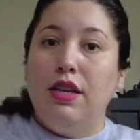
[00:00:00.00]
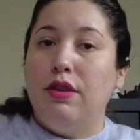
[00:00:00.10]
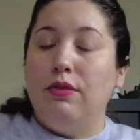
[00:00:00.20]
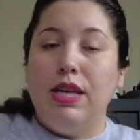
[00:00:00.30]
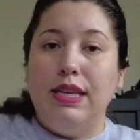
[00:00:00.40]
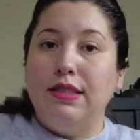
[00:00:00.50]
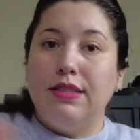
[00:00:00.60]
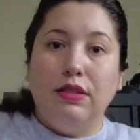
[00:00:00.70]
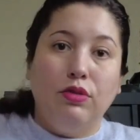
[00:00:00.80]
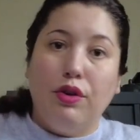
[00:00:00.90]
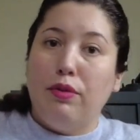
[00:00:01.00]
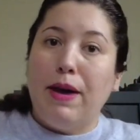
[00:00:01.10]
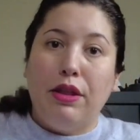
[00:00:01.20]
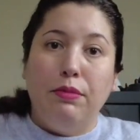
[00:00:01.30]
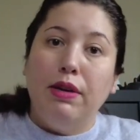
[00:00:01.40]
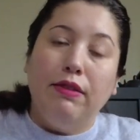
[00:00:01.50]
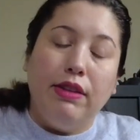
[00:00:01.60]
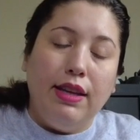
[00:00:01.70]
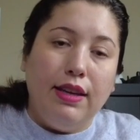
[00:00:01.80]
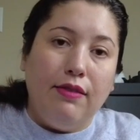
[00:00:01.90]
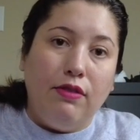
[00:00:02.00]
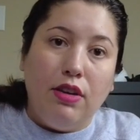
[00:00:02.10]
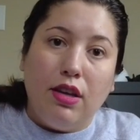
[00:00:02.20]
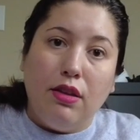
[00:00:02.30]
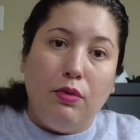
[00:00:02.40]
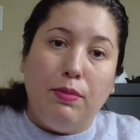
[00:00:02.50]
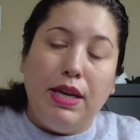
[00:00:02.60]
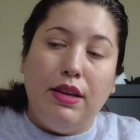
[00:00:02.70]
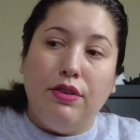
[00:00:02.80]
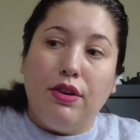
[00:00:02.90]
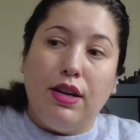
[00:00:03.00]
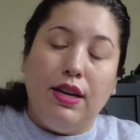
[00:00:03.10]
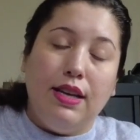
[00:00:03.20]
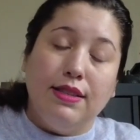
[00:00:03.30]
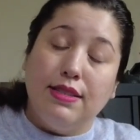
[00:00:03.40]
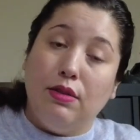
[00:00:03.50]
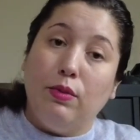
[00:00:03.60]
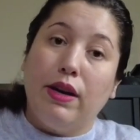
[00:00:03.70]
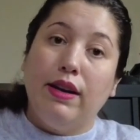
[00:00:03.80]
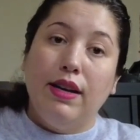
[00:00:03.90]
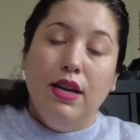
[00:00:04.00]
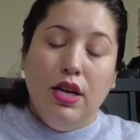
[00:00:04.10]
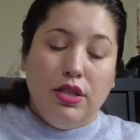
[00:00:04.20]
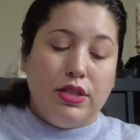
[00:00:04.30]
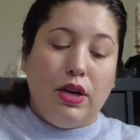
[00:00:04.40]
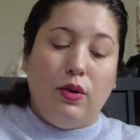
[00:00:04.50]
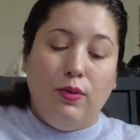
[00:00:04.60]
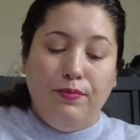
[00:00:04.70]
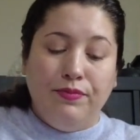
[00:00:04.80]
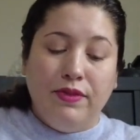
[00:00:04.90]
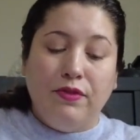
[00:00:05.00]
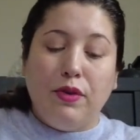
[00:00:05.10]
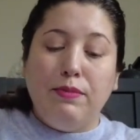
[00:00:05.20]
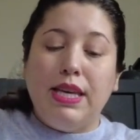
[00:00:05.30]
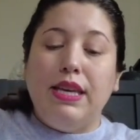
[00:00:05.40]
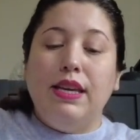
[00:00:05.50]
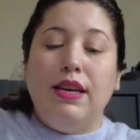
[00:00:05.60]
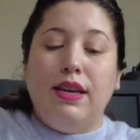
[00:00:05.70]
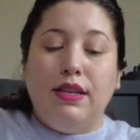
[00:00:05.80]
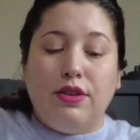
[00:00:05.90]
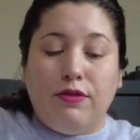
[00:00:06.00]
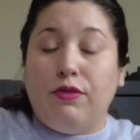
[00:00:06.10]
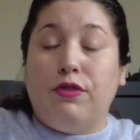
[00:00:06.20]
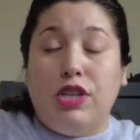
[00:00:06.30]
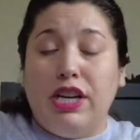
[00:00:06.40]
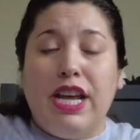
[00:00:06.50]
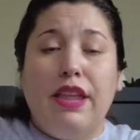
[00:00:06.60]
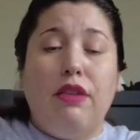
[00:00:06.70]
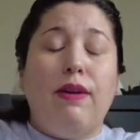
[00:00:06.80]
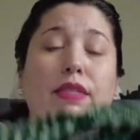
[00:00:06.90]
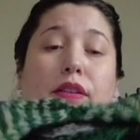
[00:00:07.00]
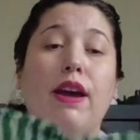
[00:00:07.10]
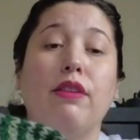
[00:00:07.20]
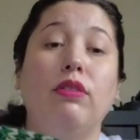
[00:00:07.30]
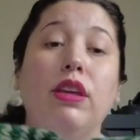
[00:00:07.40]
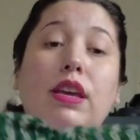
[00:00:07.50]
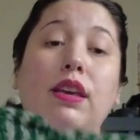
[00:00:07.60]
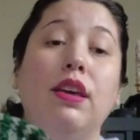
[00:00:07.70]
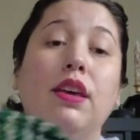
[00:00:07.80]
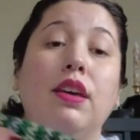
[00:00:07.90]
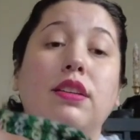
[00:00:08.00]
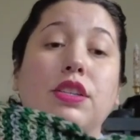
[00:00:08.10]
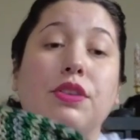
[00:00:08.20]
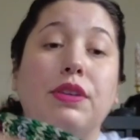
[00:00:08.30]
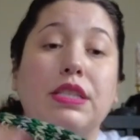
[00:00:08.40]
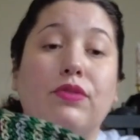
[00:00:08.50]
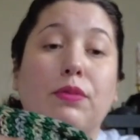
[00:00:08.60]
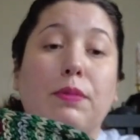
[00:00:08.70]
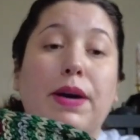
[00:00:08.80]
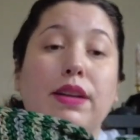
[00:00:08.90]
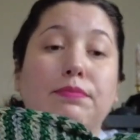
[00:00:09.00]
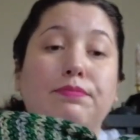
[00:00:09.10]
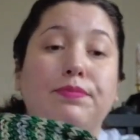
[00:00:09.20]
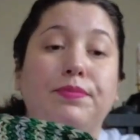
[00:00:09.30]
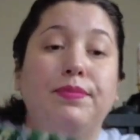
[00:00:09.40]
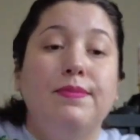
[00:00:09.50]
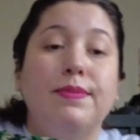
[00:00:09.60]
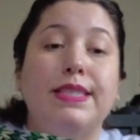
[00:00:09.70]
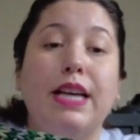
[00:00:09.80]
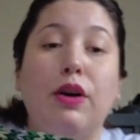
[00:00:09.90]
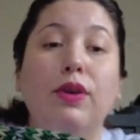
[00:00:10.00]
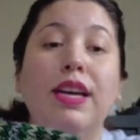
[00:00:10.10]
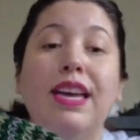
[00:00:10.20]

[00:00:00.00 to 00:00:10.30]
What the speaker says: he could still go to the bathroom and everything, and nothing would be hindered, and he could still wear it. So for me, and for D'Artagnan rather, I only decreased from the bottom. So,